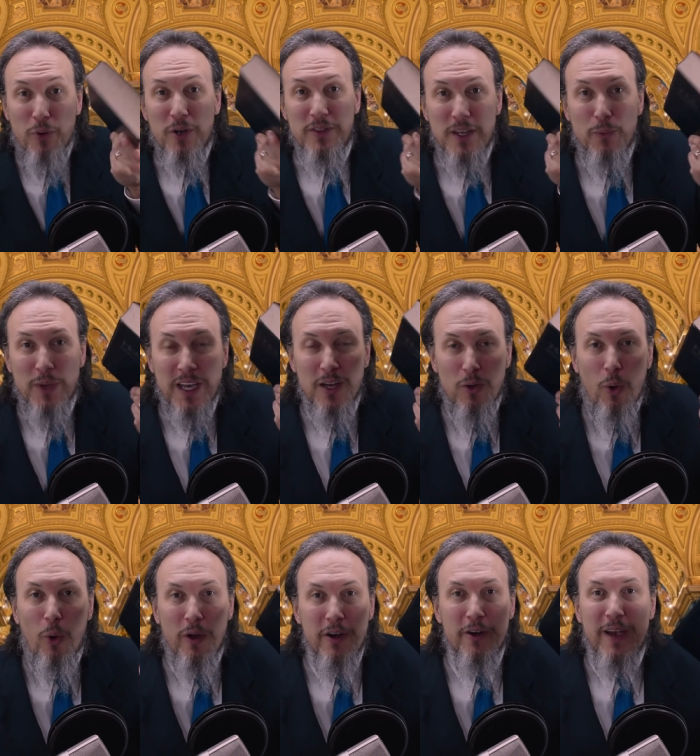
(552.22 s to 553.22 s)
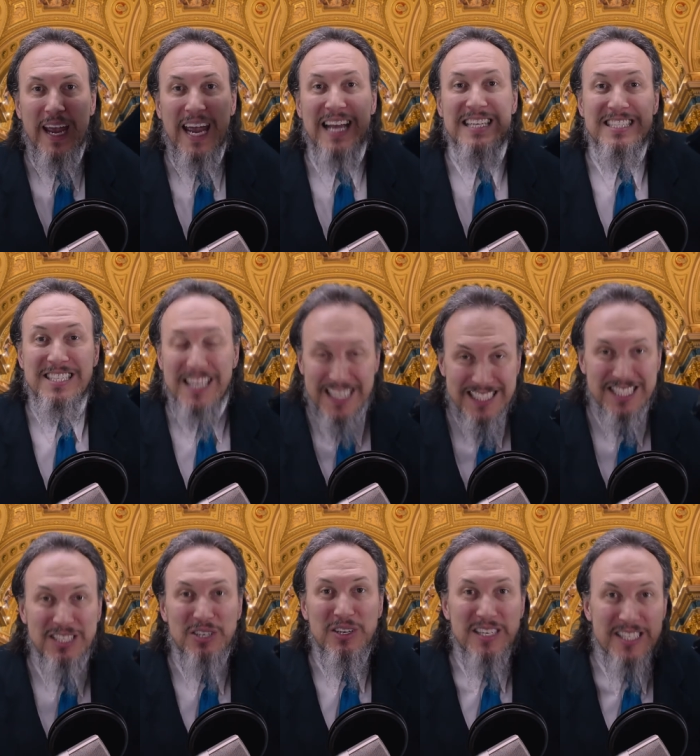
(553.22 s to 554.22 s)
book that we can hold in our hands
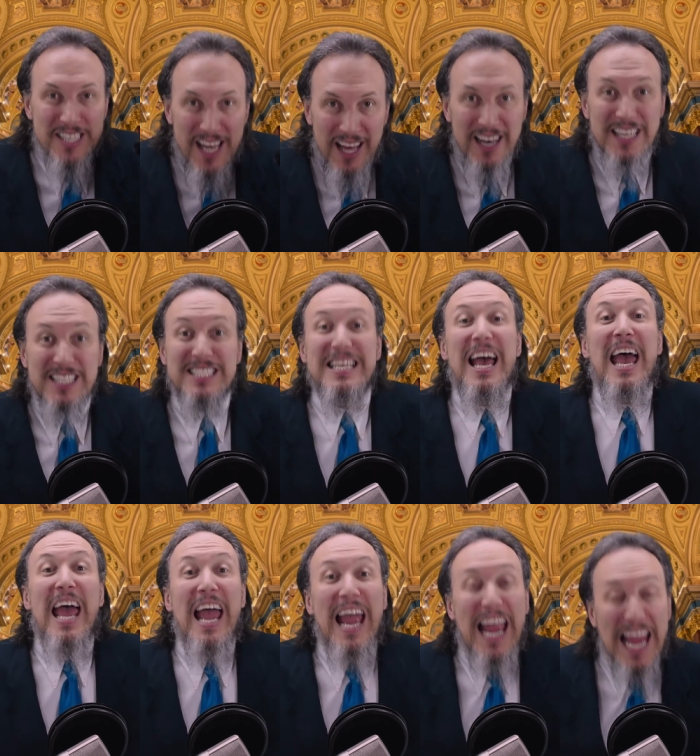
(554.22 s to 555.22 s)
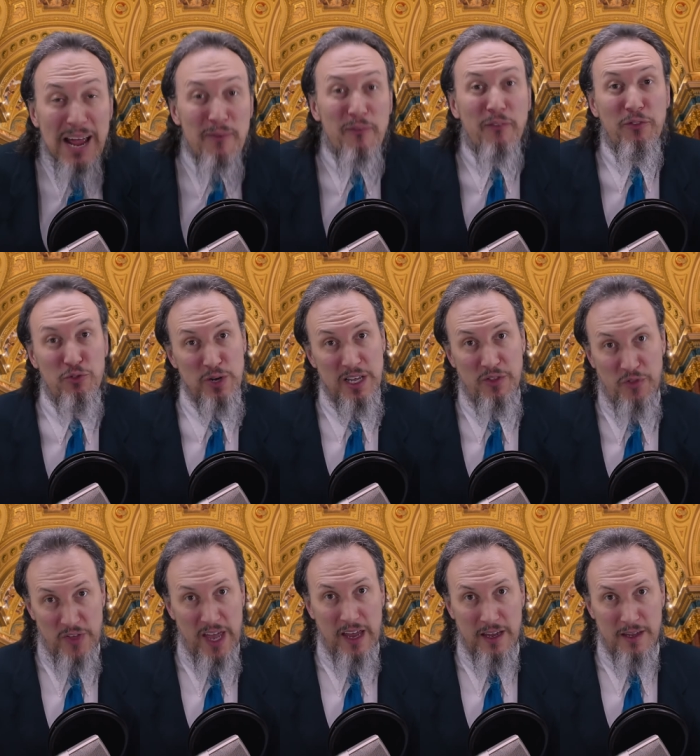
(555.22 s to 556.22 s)
doesn't tell us
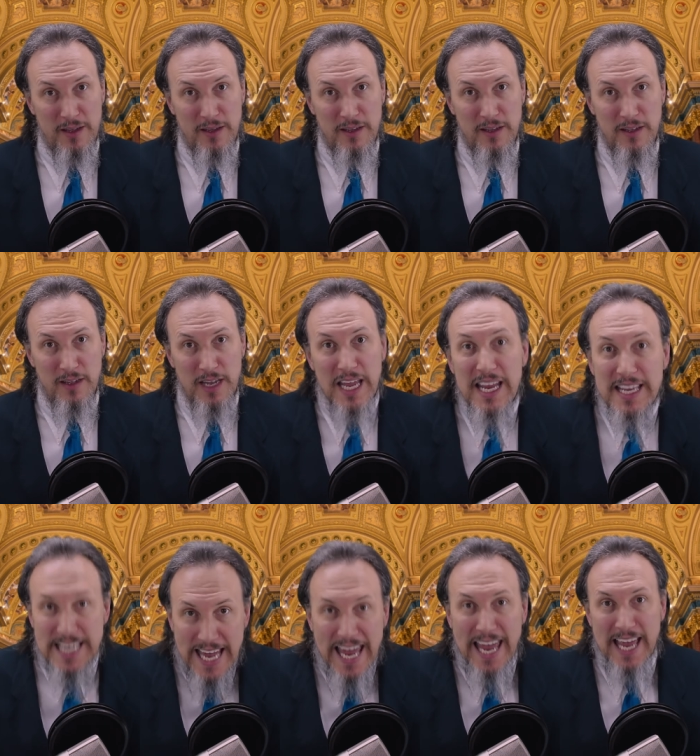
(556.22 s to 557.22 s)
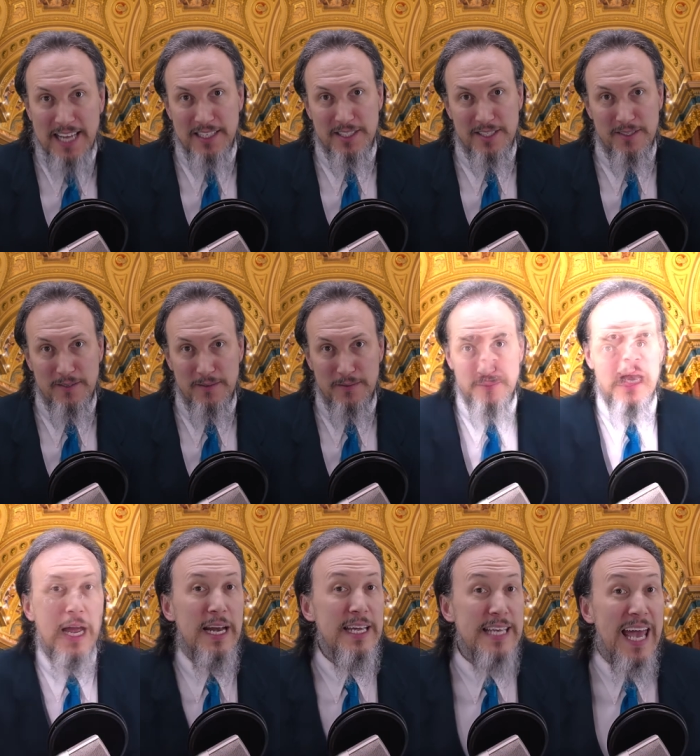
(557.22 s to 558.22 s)
everything. It can't.
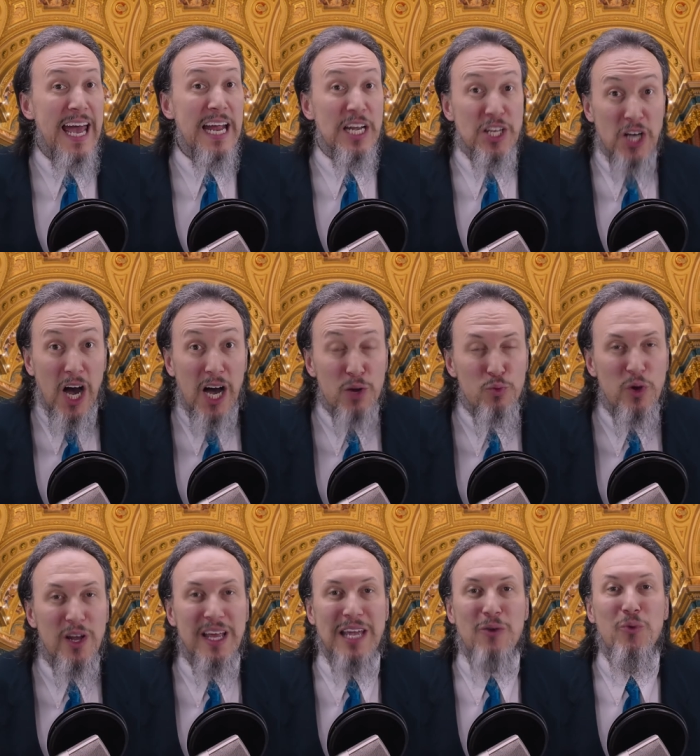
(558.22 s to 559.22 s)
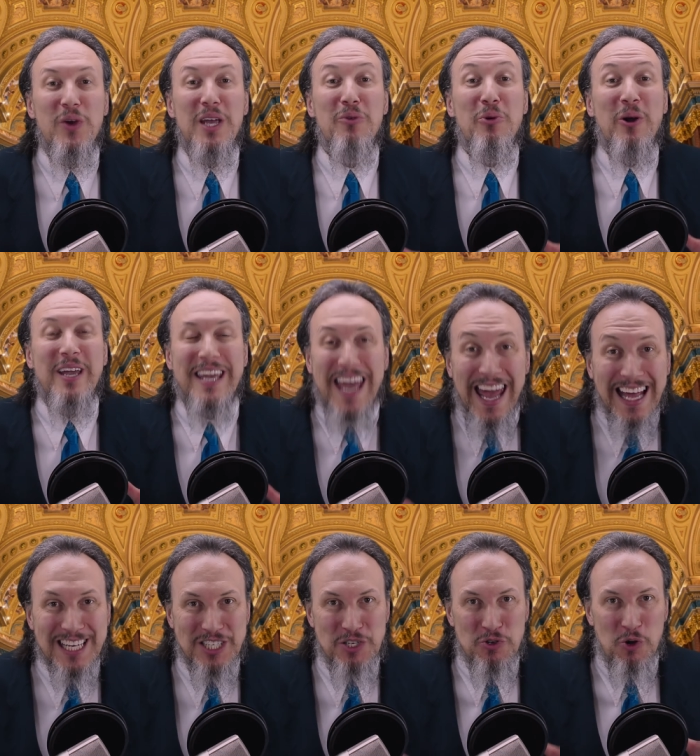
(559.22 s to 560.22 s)
And again, God willing, we will
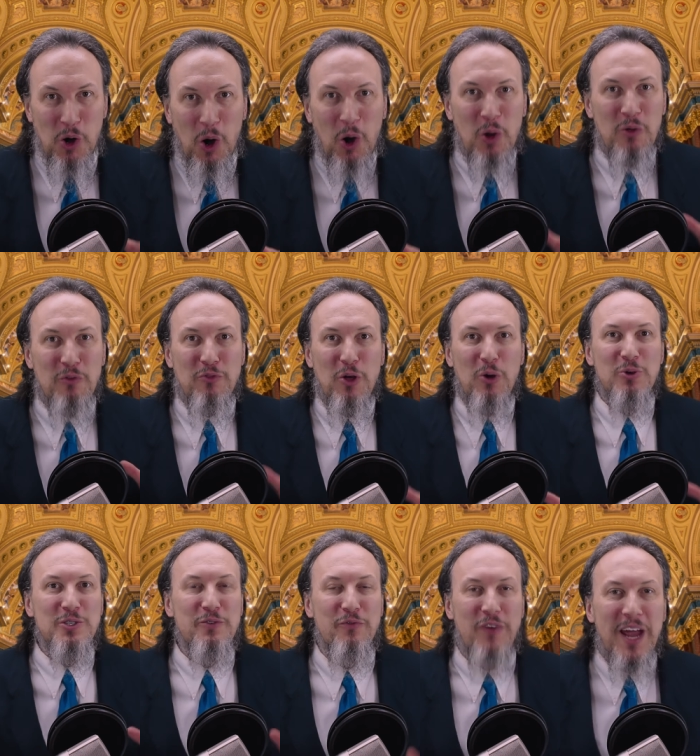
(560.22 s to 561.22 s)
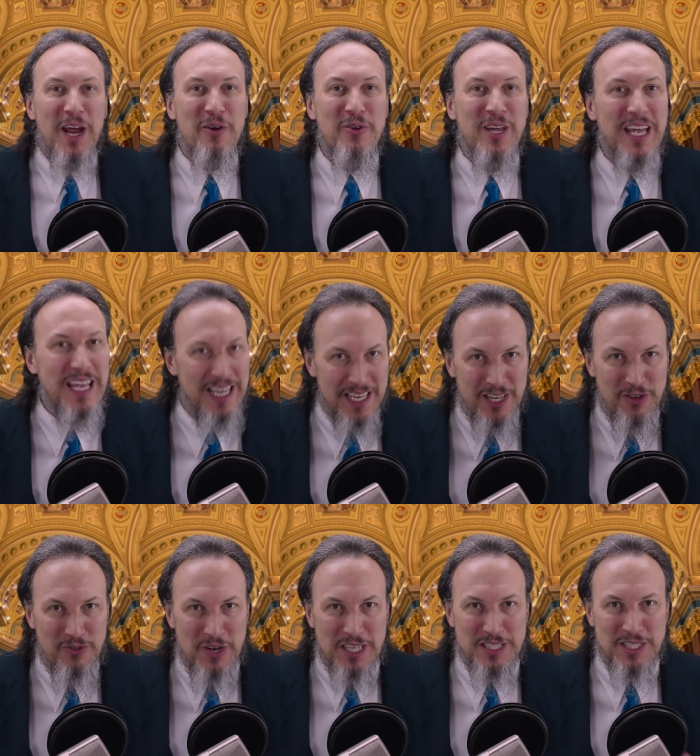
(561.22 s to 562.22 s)
get to all of those very
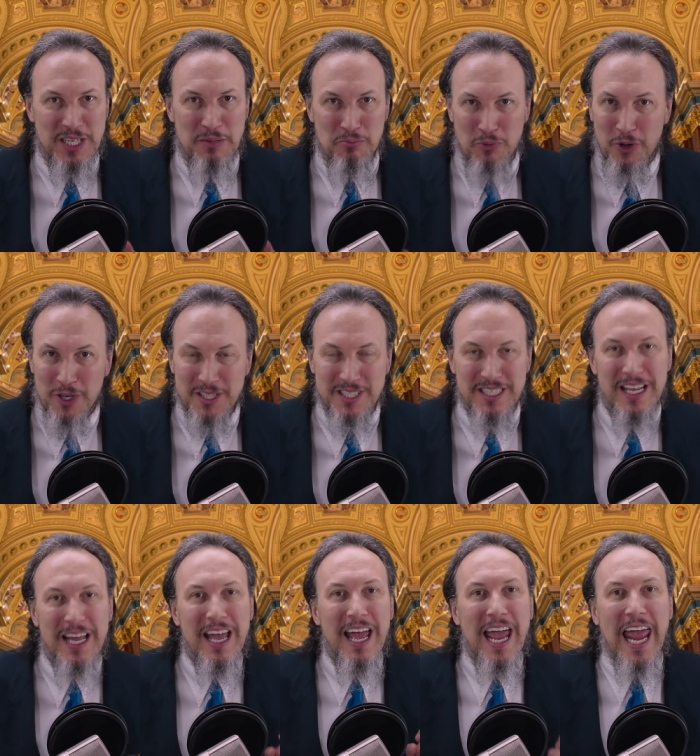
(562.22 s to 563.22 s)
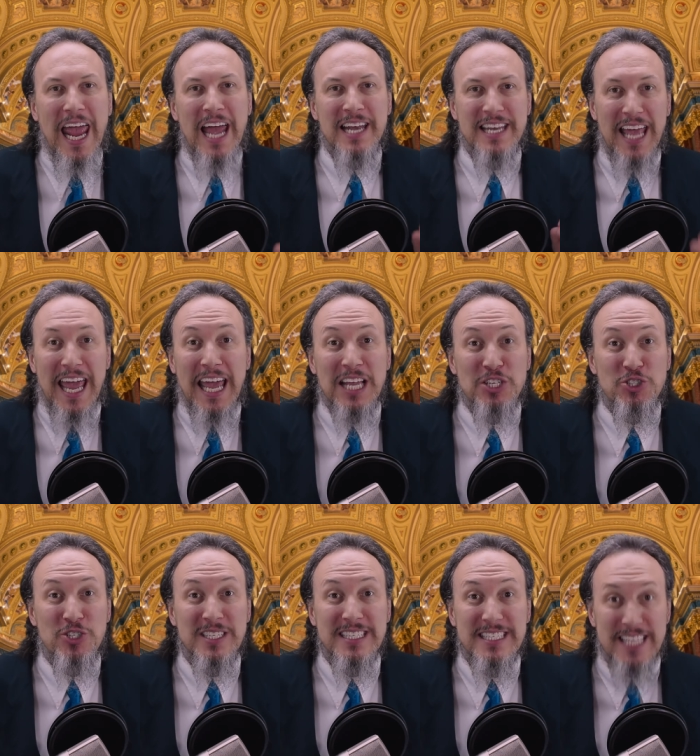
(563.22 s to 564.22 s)
interesting books and
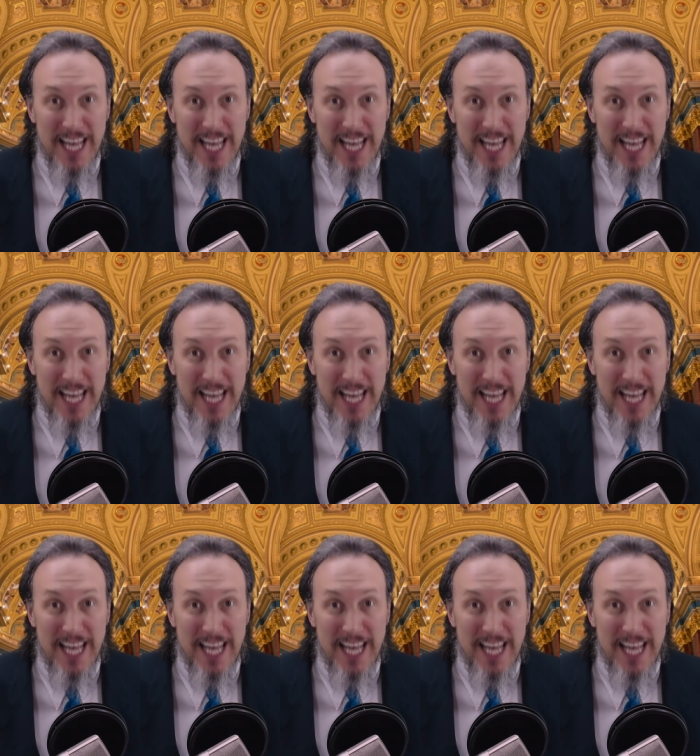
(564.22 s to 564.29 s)
ancient